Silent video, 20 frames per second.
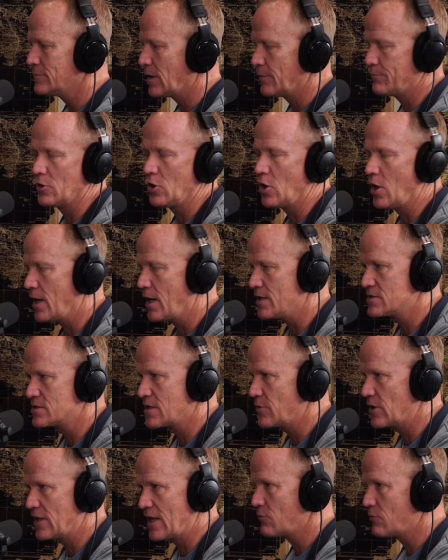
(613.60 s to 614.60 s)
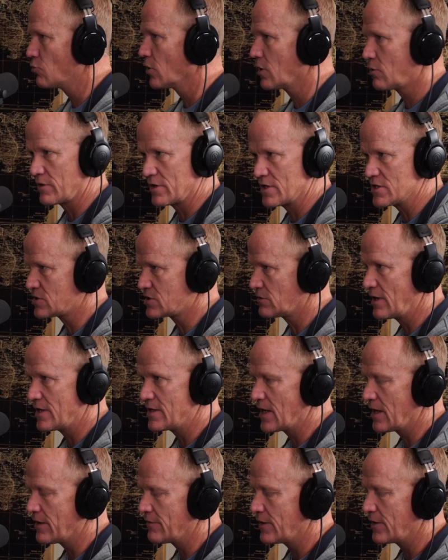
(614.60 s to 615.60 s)
applause. I mean, they work with us great
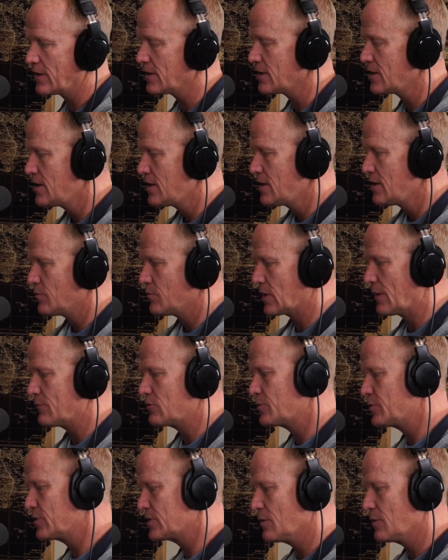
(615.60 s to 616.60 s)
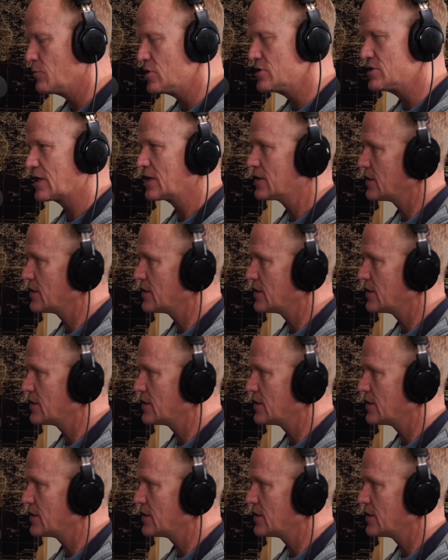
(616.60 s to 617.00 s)
down there. But I'm going to put the music